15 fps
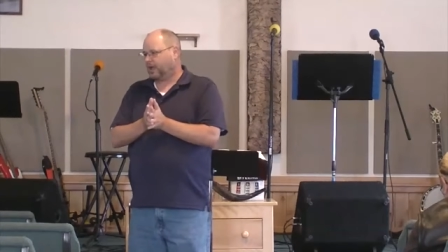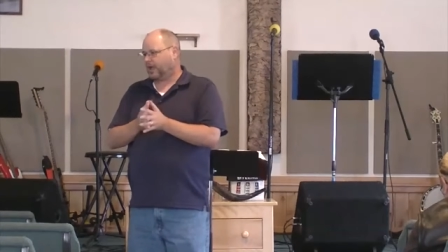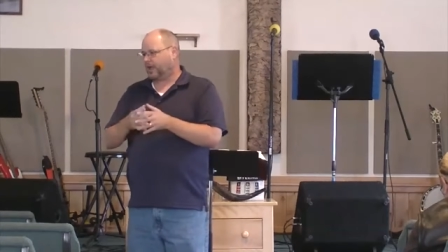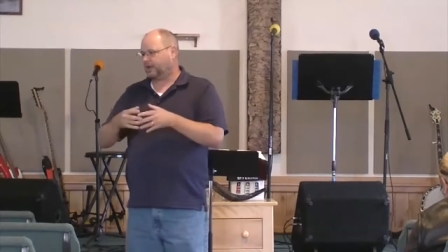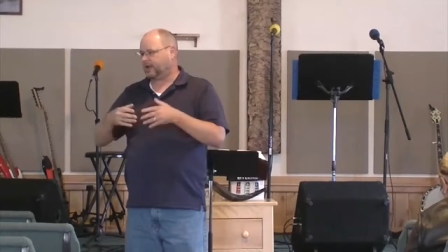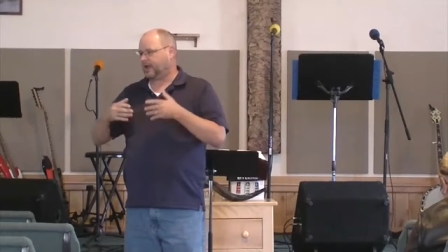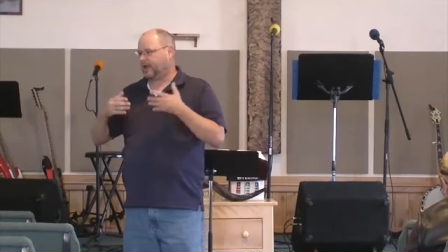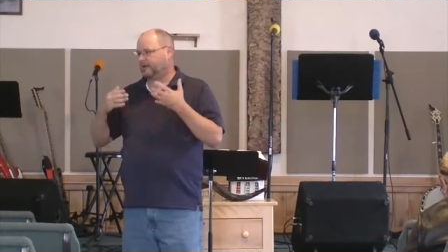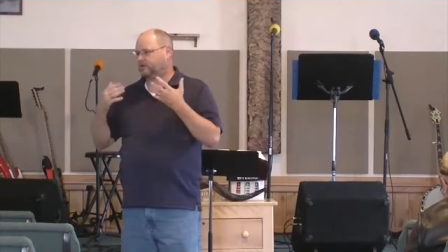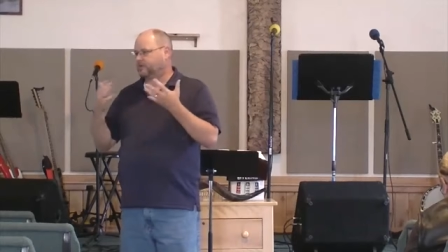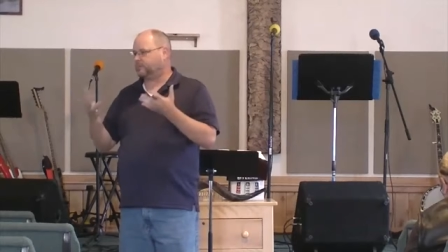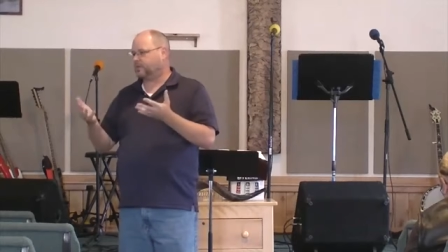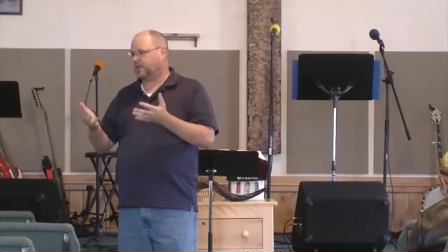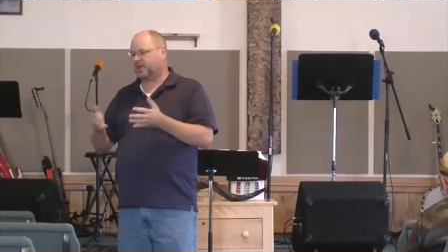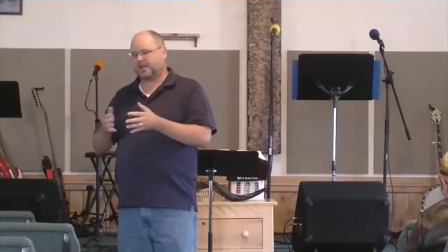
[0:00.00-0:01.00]
And, and
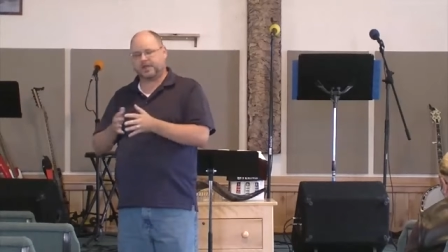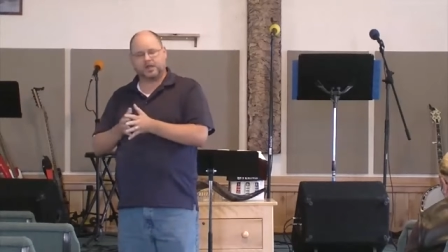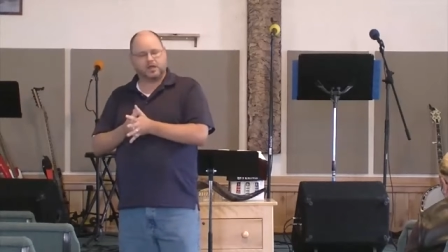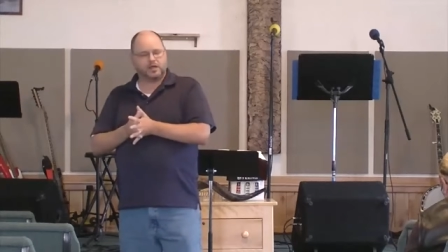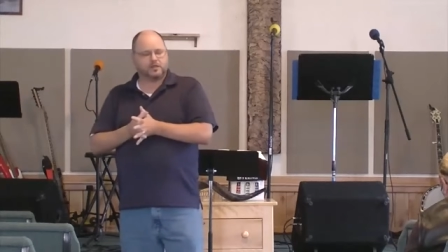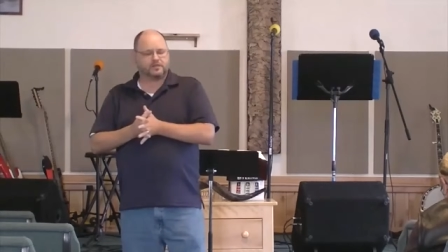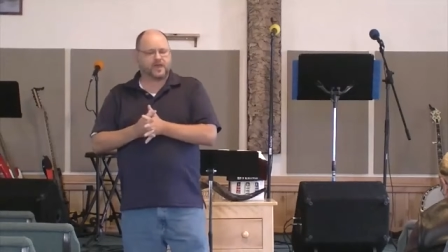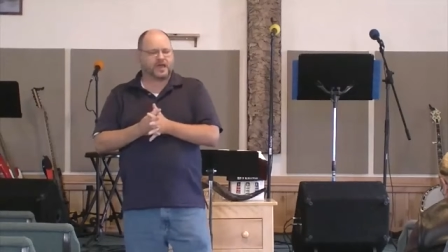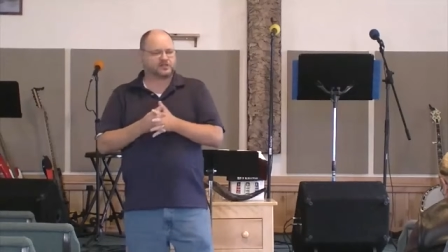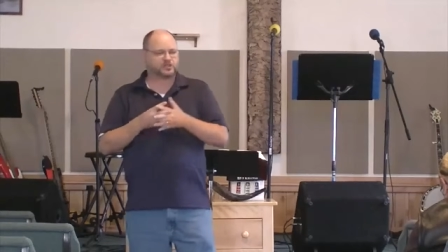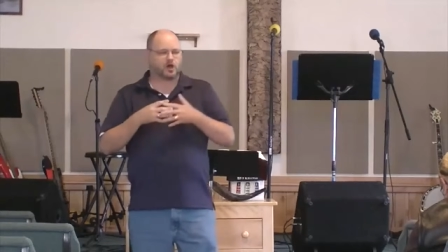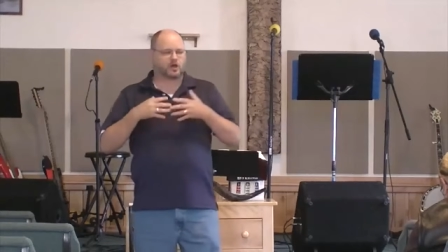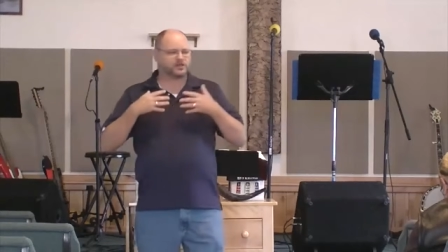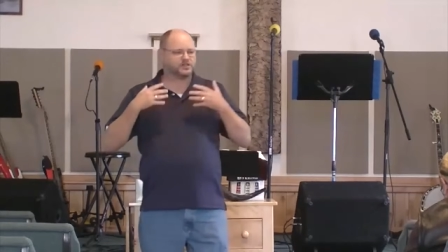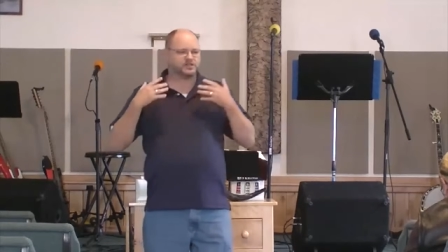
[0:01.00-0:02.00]
to me, that's
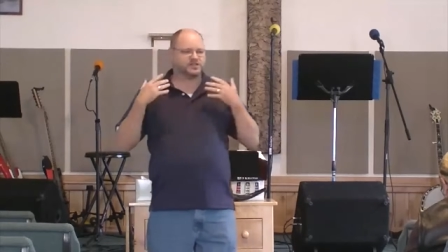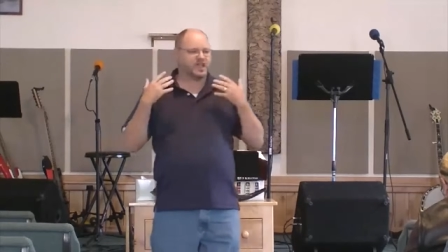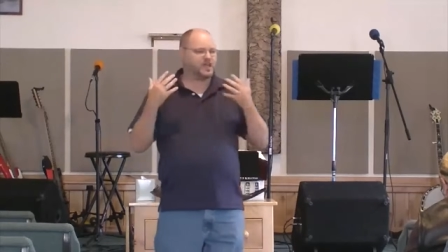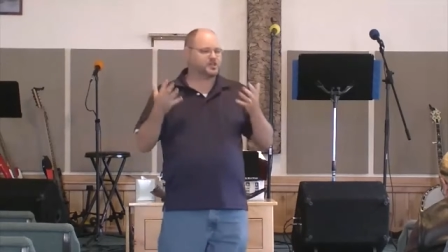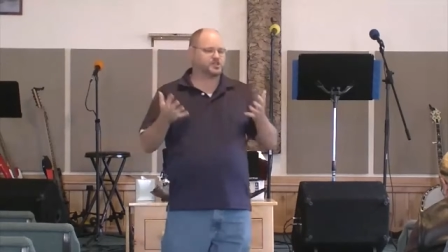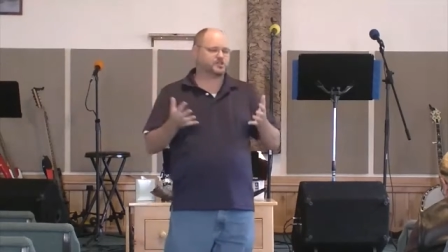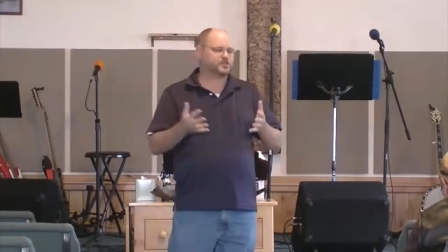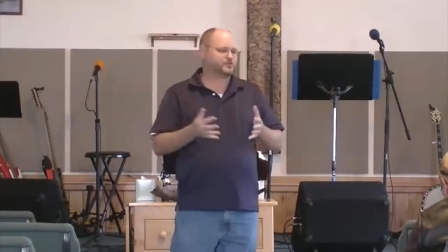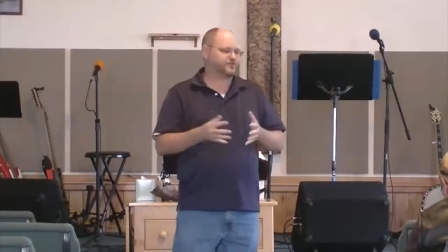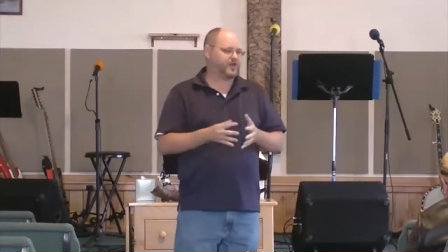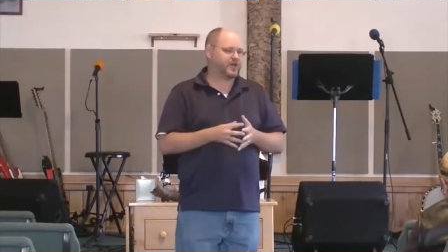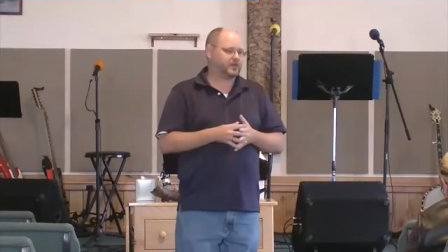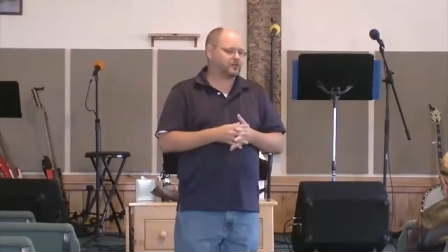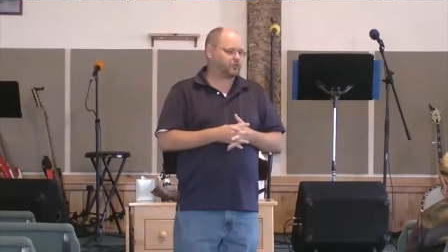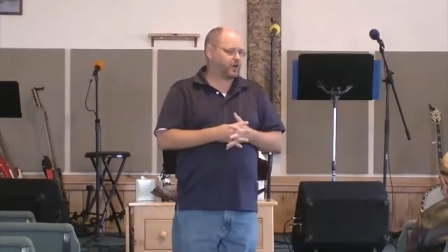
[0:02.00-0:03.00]
audacious
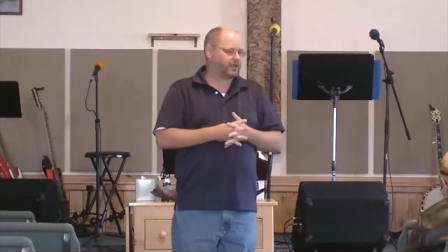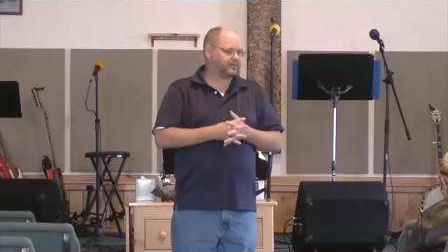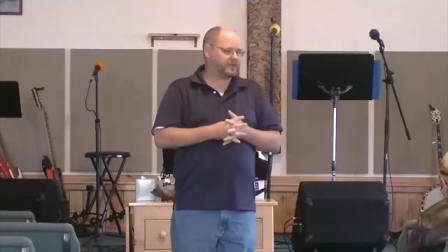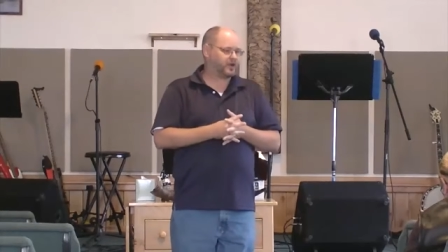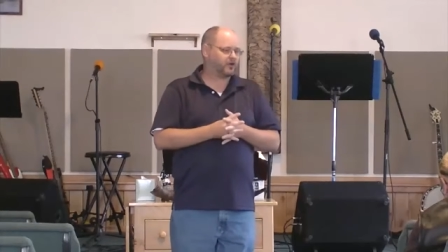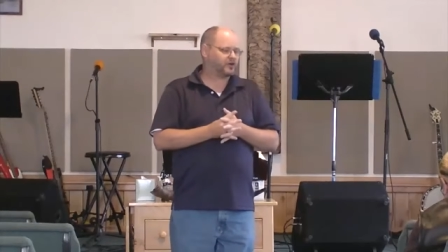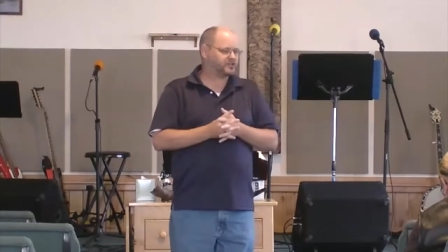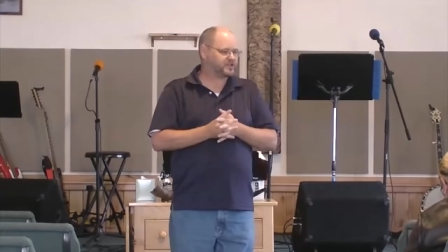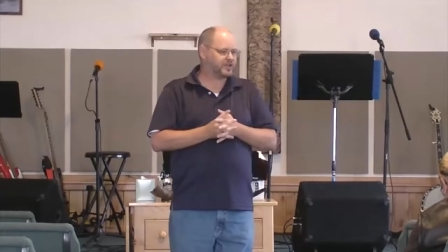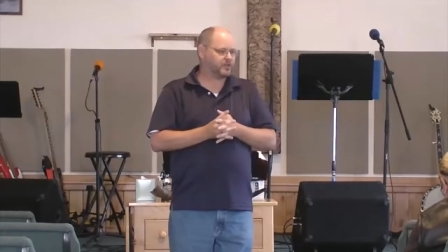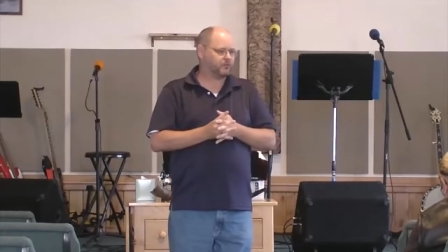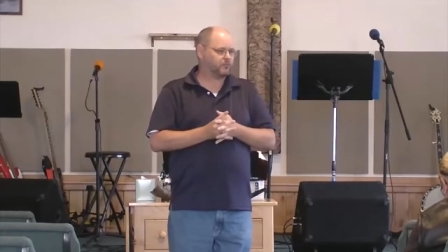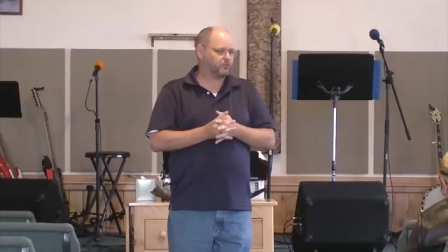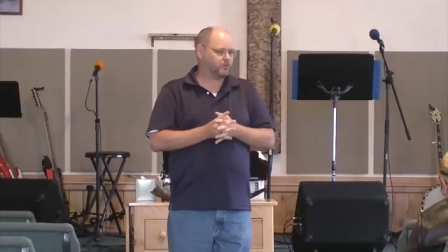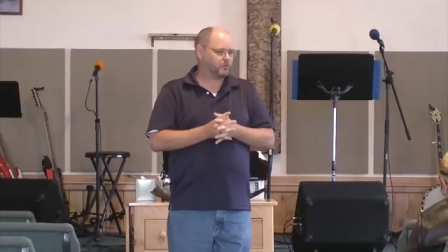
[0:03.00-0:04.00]
faith right there, isn't
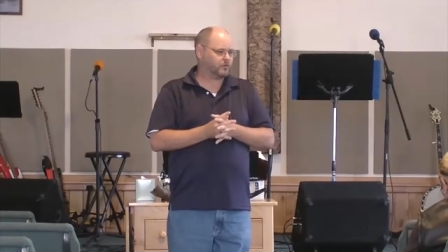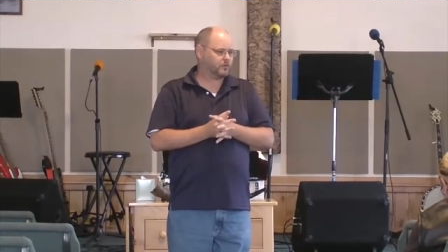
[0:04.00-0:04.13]
it?